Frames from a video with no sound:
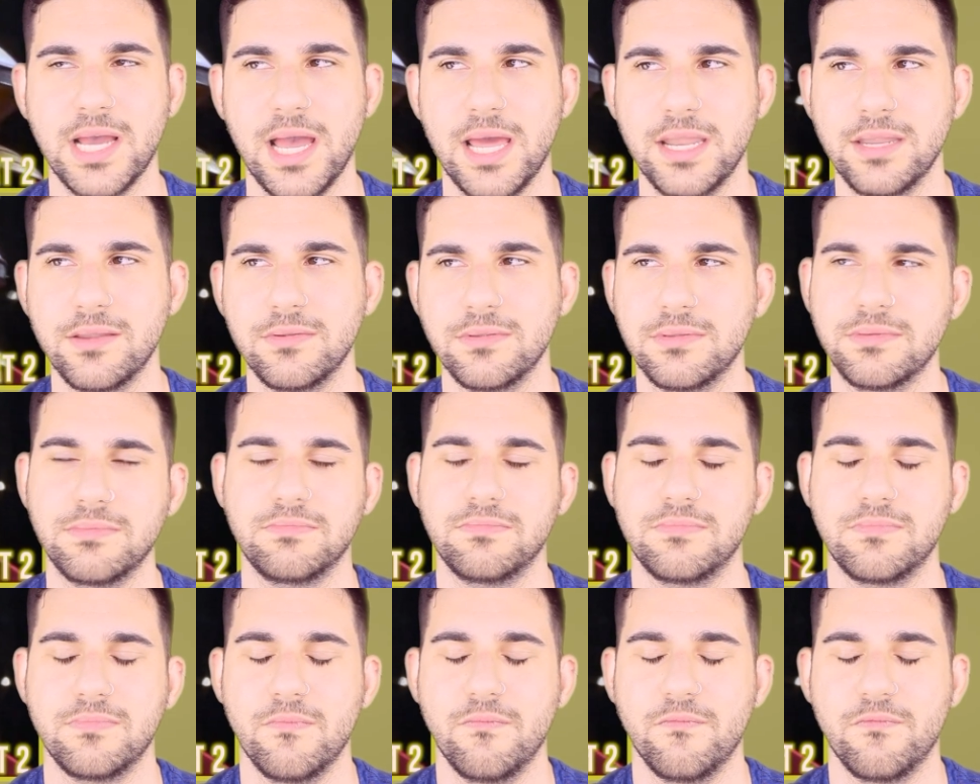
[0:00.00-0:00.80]
10
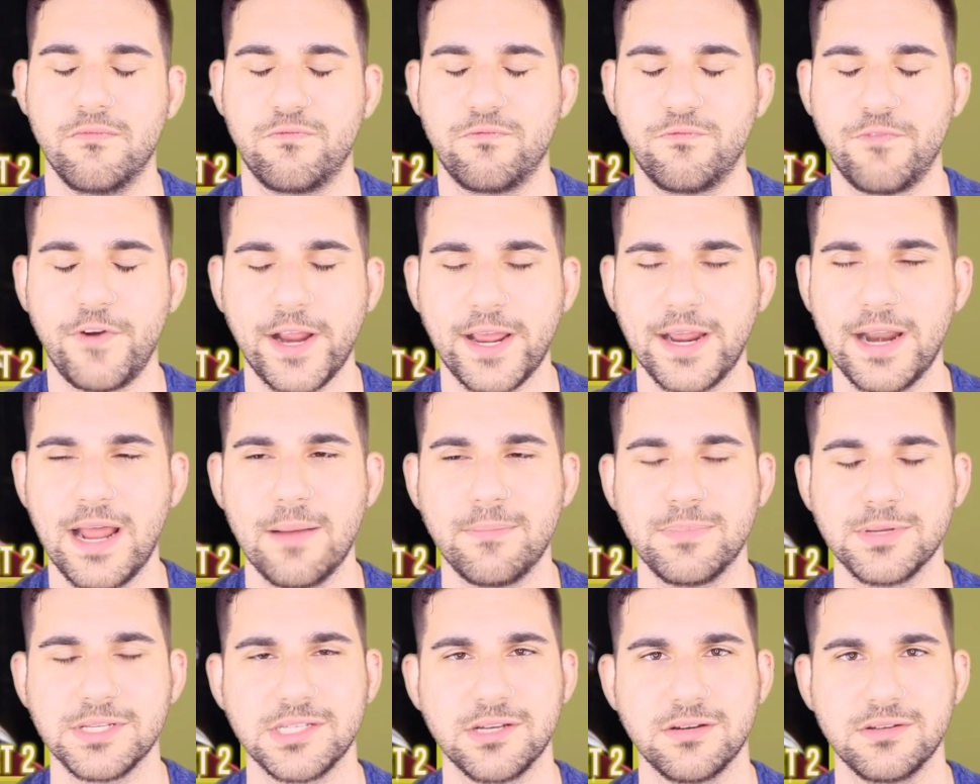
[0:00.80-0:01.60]
freaking
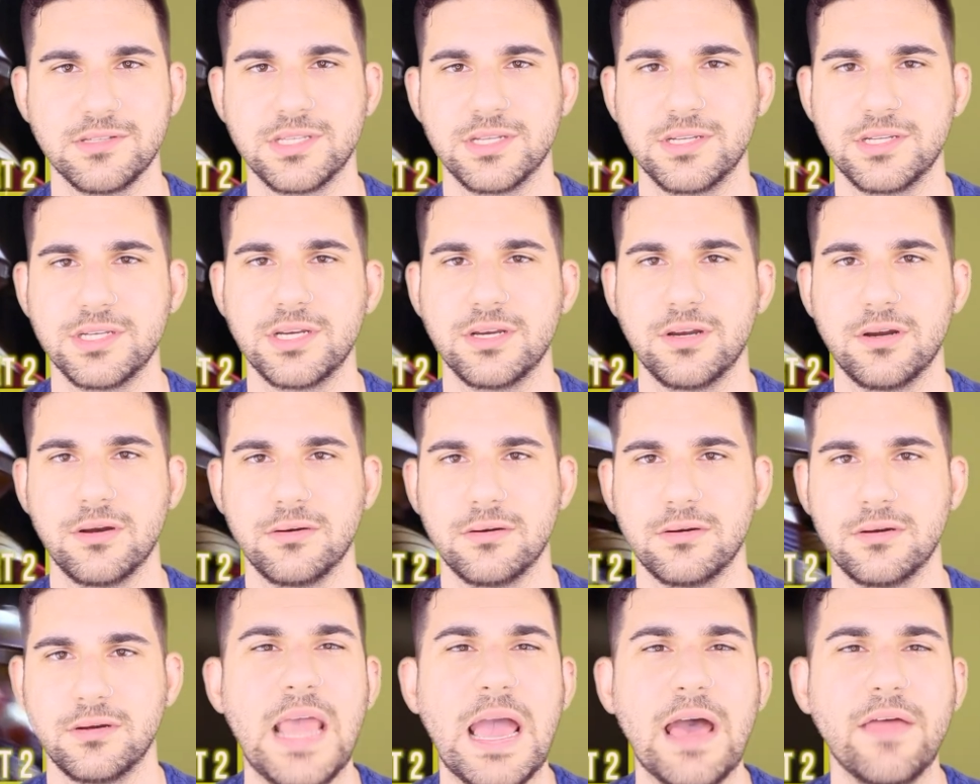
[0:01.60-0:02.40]
episodes to
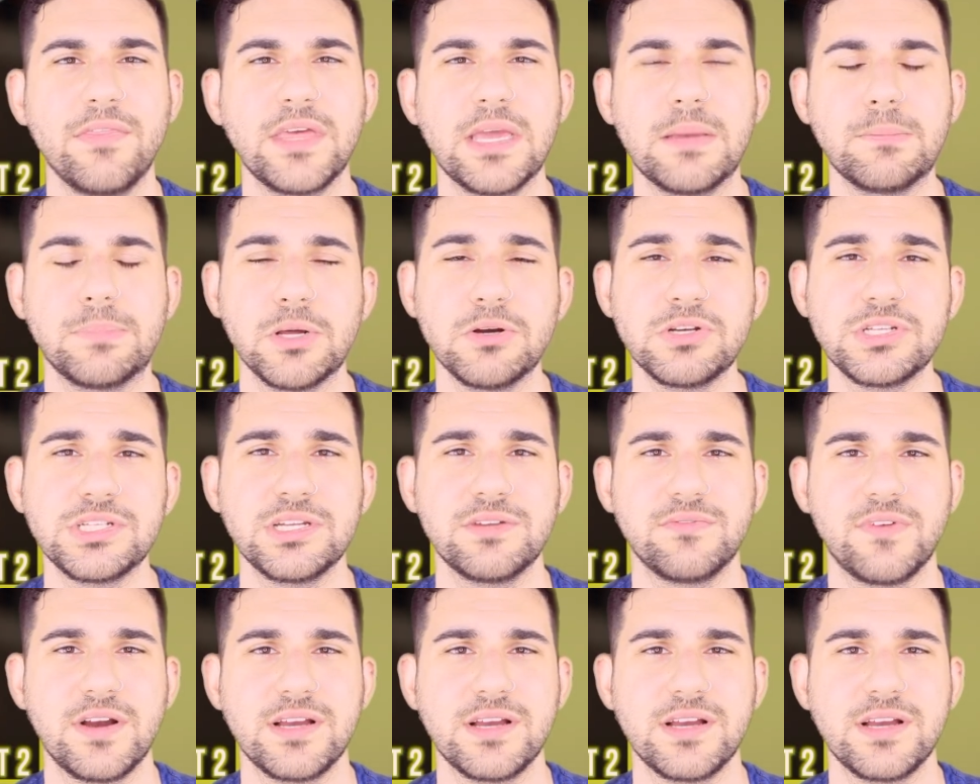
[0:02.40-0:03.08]
do. Now the implosion